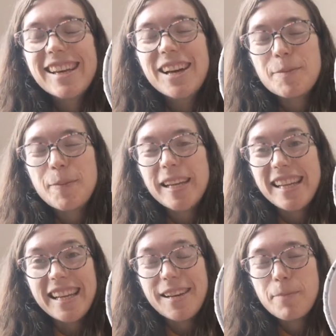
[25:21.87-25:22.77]

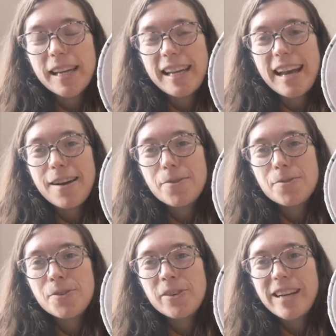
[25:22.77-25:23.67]
Unpicking it, picking it out,
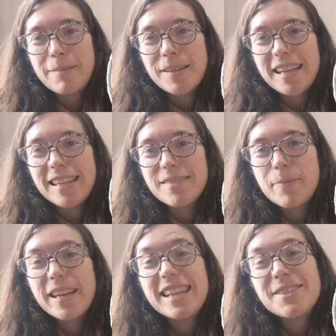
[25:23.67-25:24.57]
not happening.
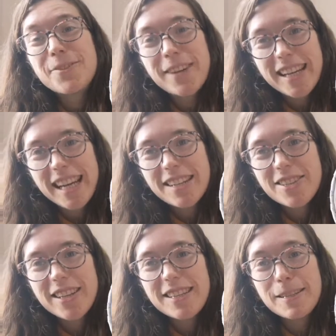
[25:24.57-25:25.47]
But it's finished,
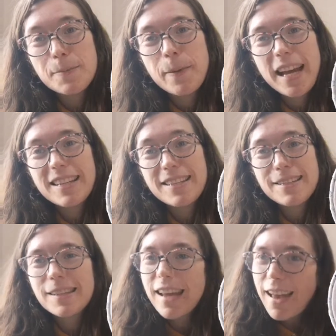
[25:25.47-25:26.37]
so it says
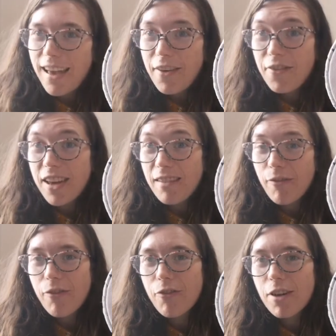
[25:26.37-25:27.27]
best effing
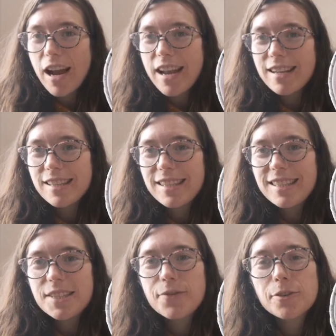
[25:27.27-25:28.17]

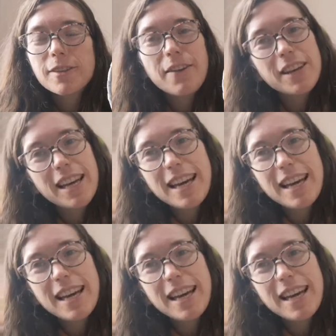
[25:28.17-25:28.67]
friends forever.